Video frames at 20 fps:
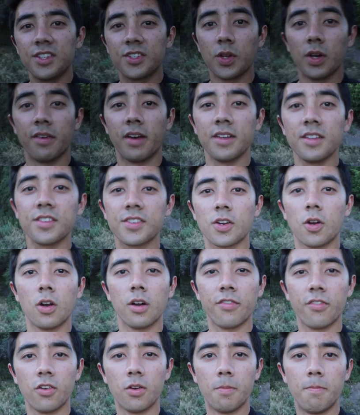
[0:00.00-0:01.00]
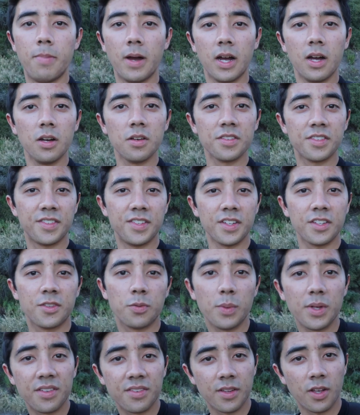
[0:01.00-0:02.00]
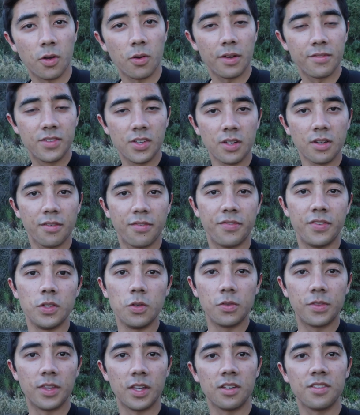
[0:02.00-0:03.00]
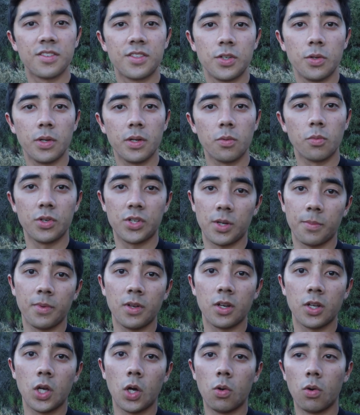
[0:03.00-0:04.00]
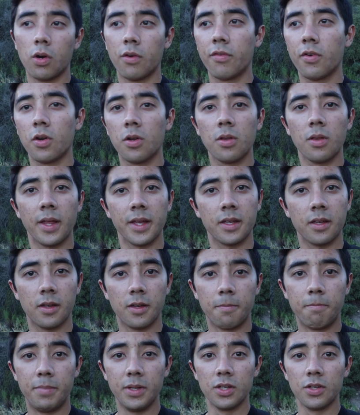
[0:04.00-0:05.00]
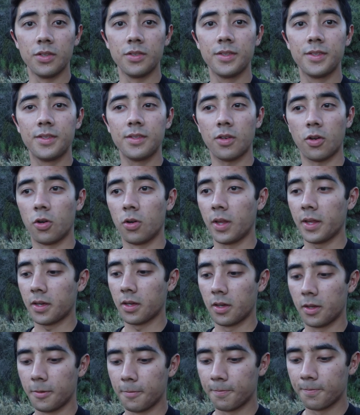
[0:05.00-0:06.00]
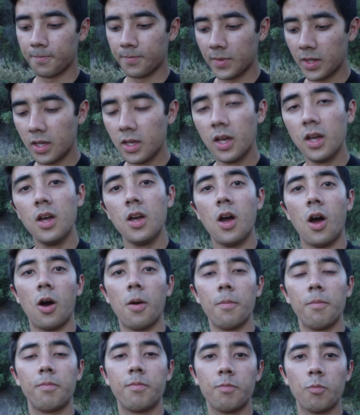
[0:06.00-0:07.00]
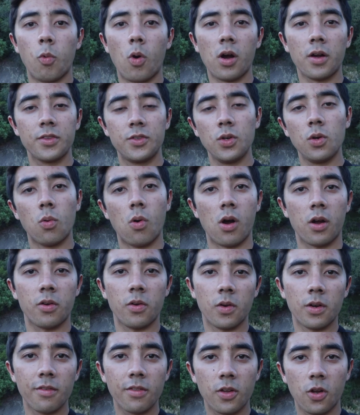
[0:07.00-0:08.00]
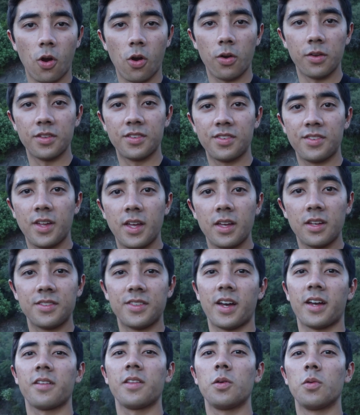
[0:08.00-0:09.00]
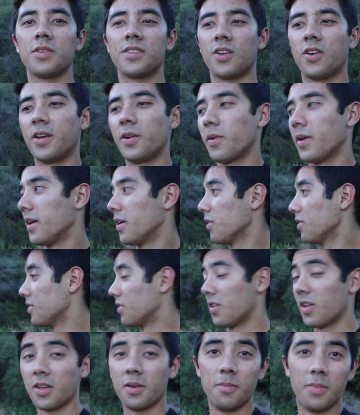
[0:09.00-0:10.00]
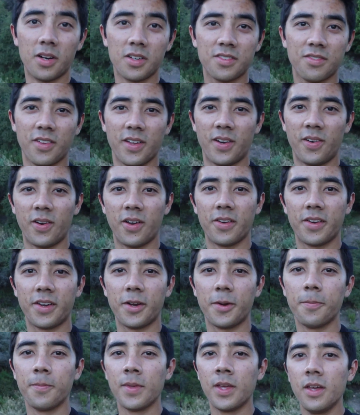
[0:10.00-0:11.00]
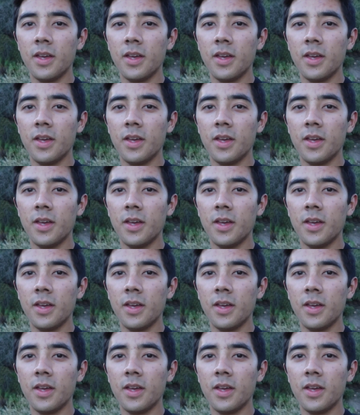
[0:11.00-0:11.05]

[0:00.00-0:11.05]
So I've had this car for about 6 weeks now. I've done a few things to it, which I'm going to go over, like a build, or like I'll do a walk around of the car and say exactly what's on it right now. There's a lot of bugs flying around here.